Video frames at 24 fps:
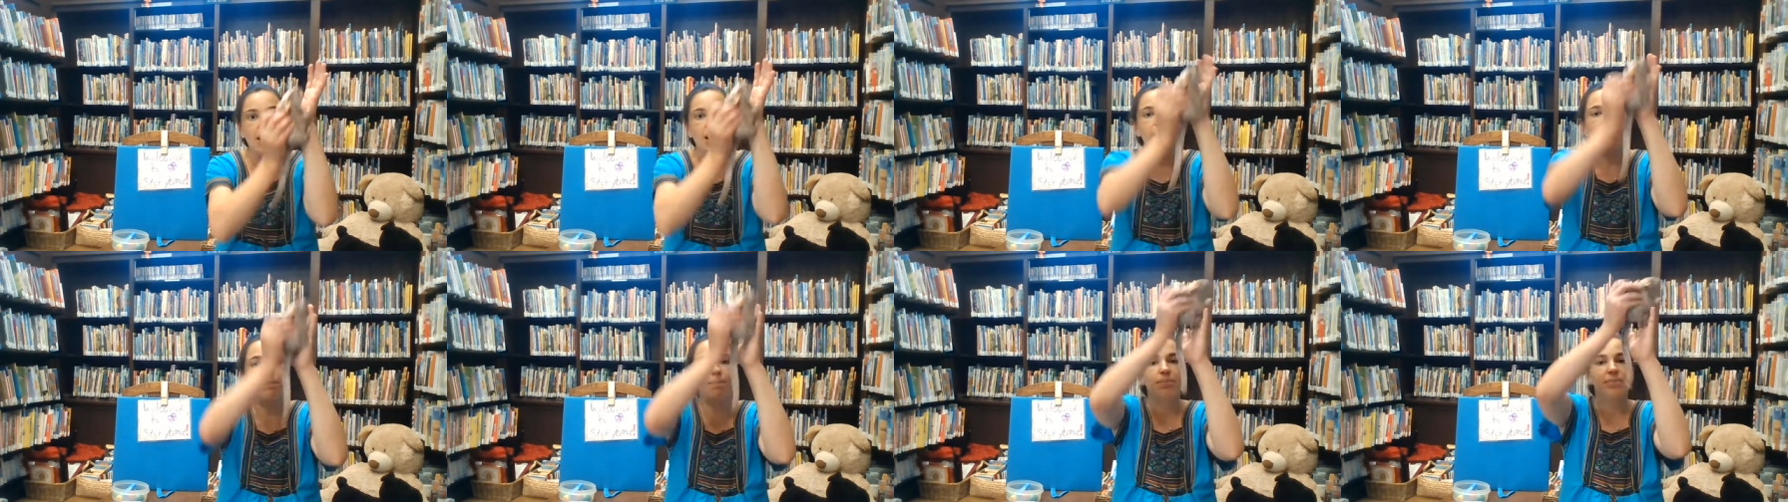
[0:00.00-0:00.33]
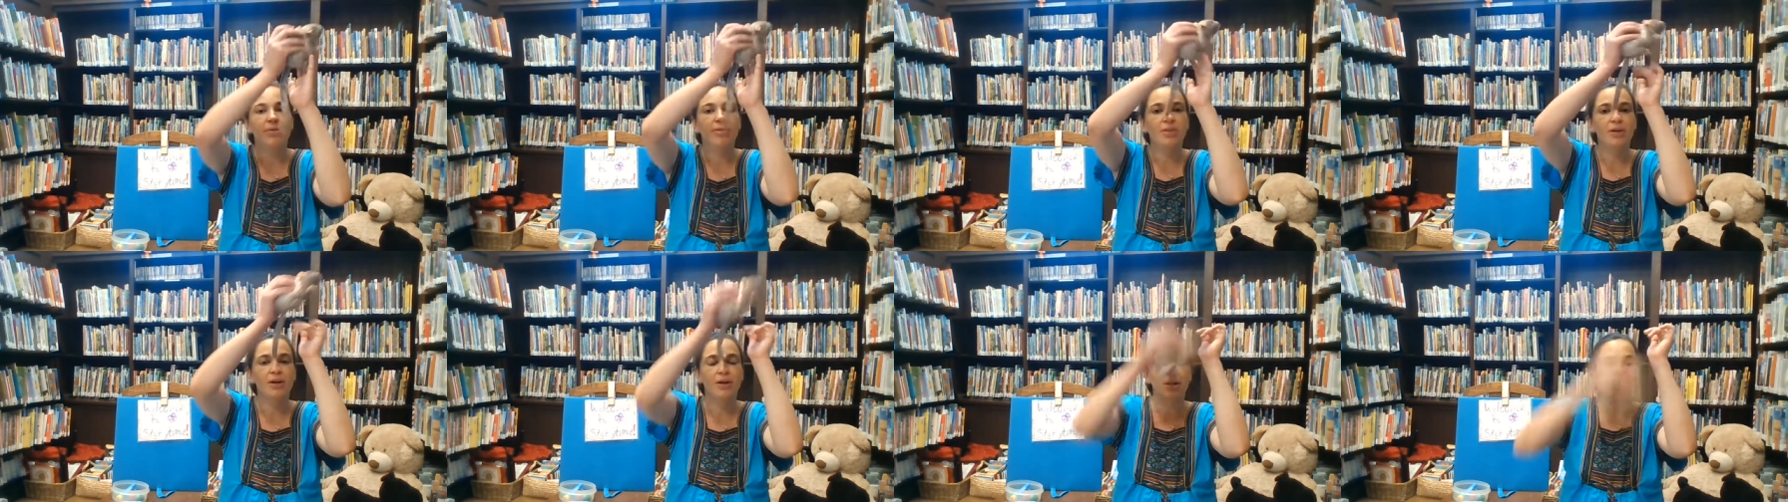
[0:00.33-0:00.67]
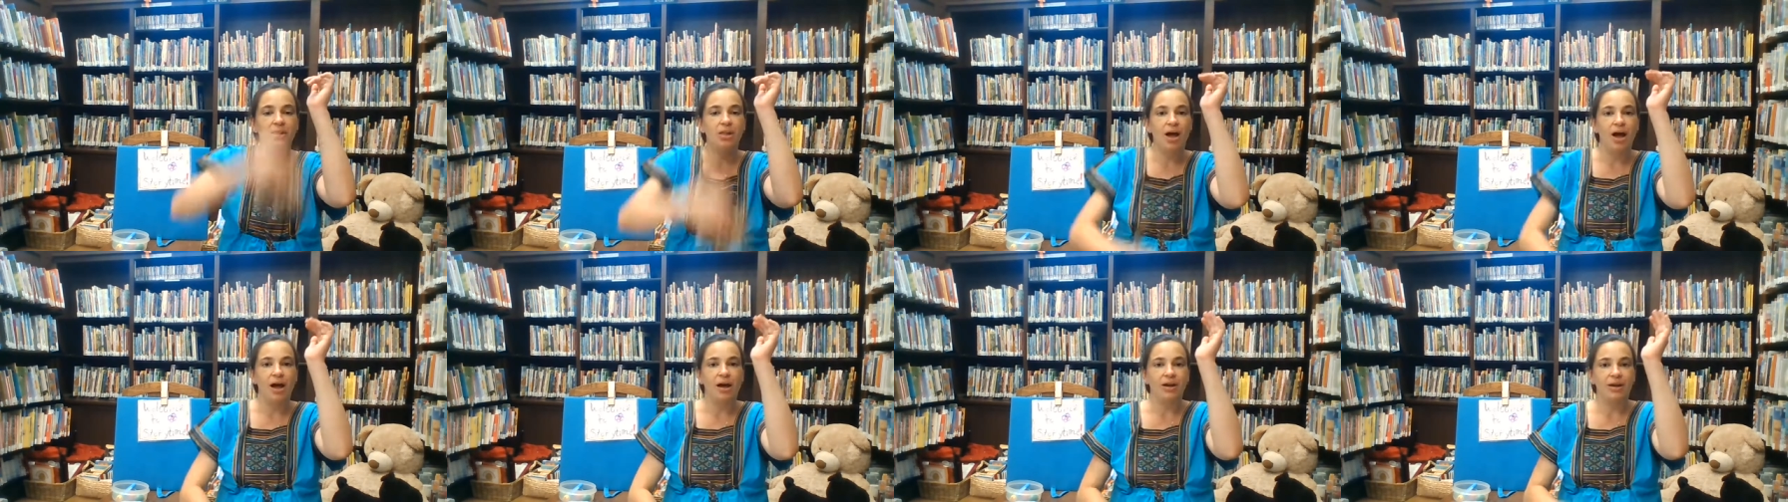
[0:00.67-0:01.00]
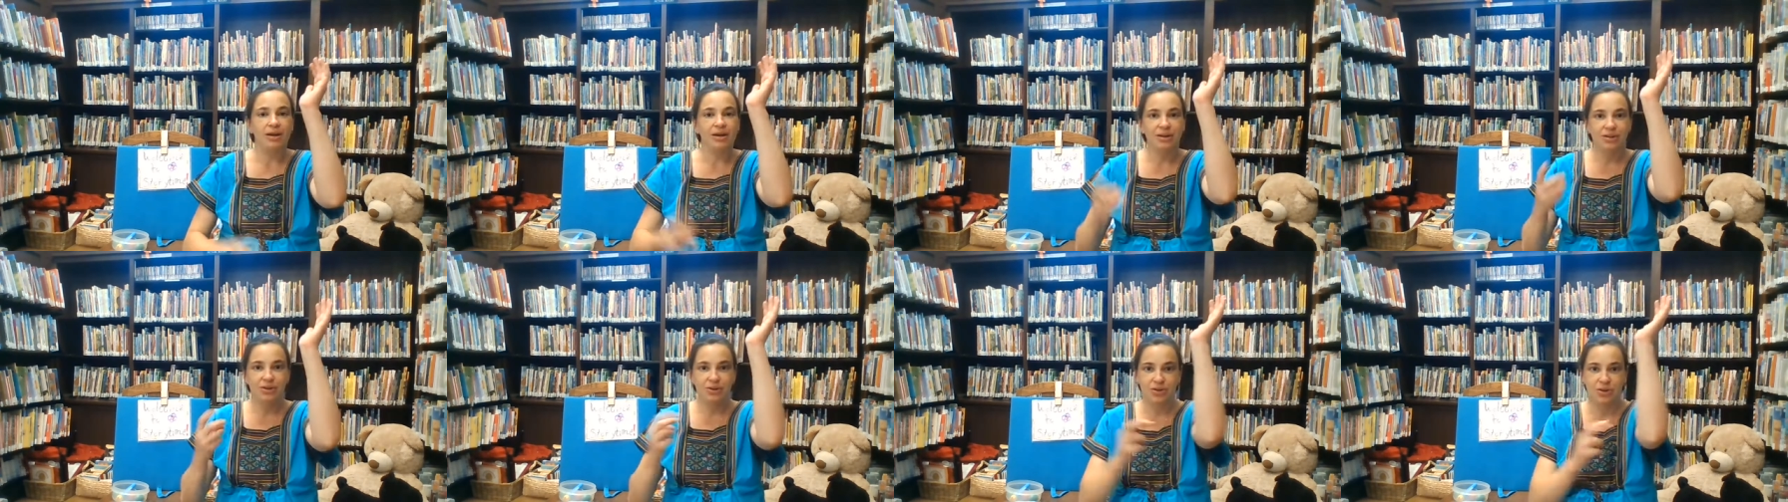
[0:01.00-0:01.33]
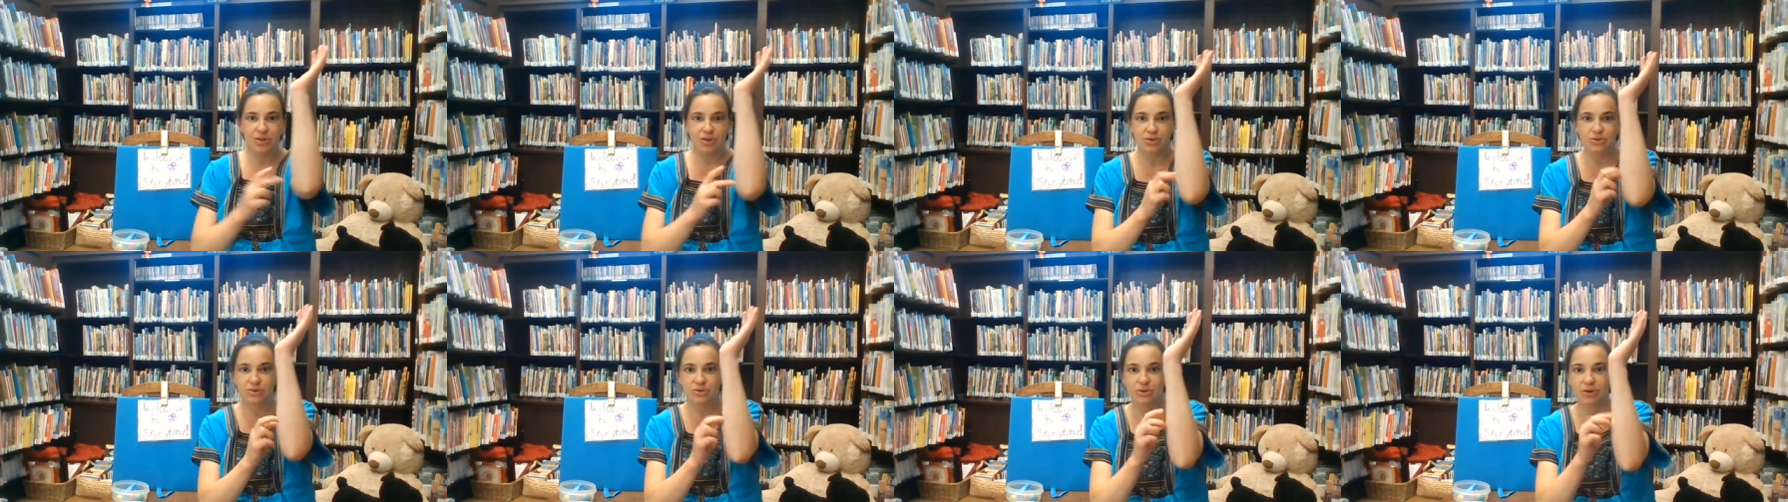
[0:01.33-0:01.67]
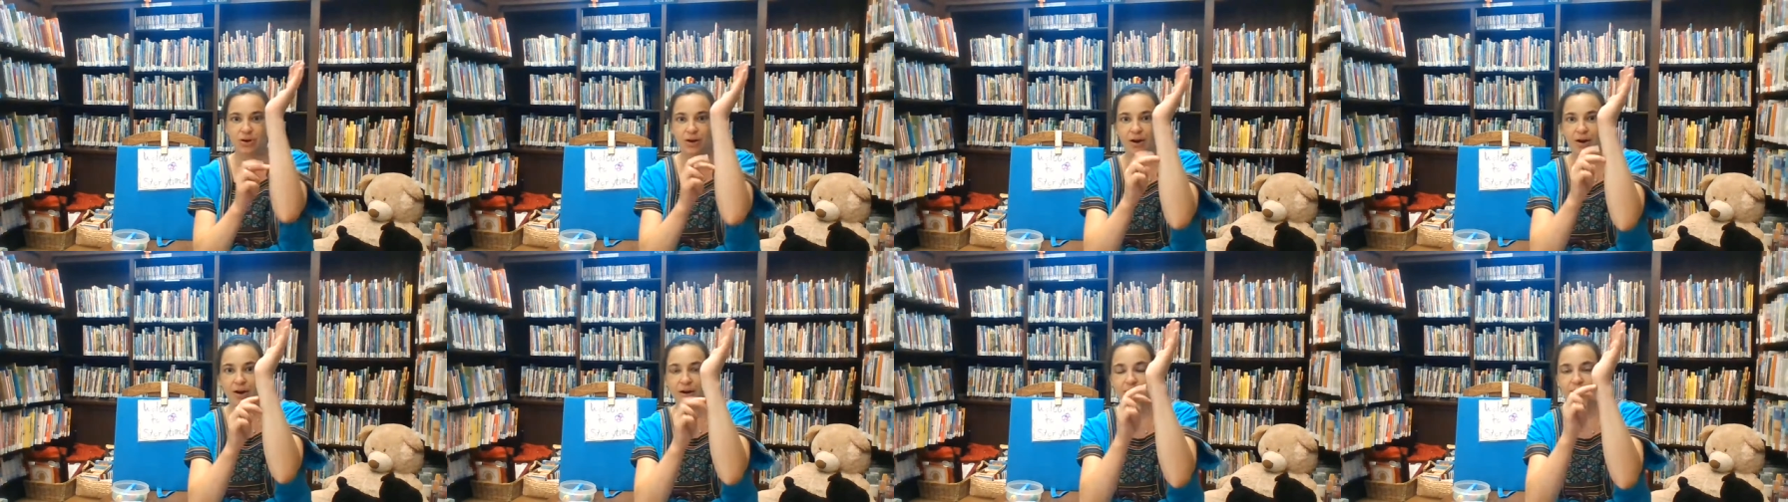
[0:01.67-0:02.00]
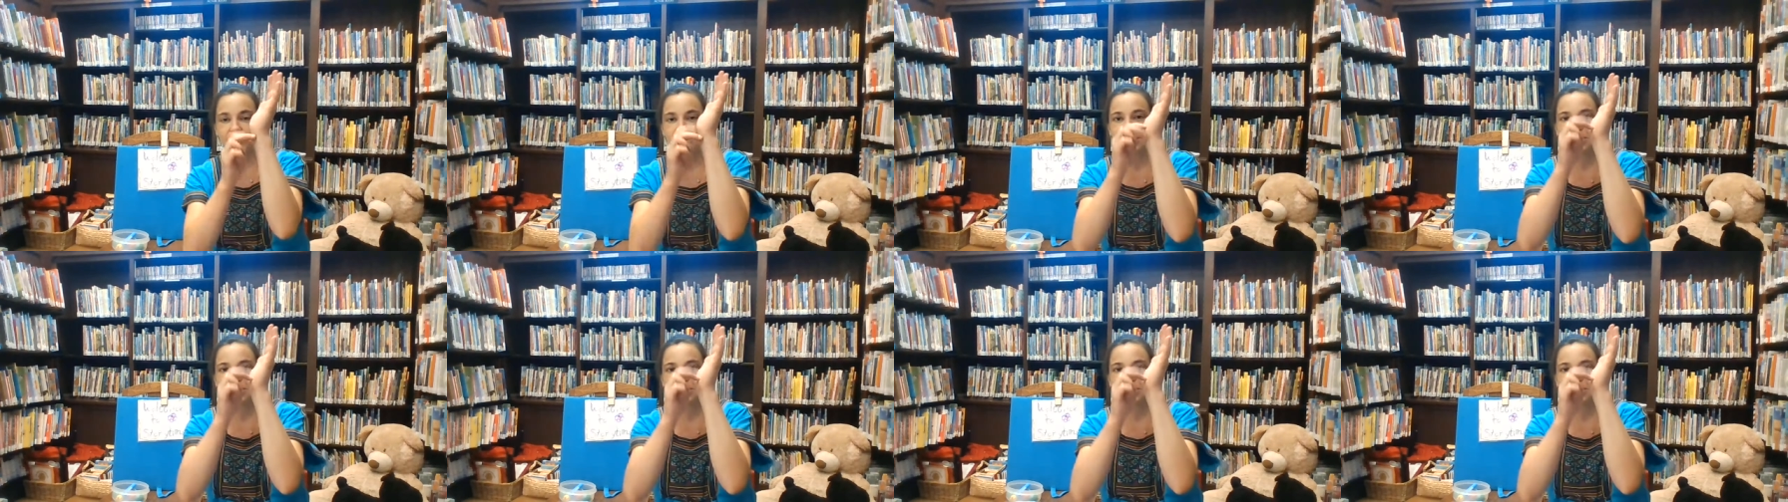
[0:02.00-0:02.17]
up the clock. You can use your arms.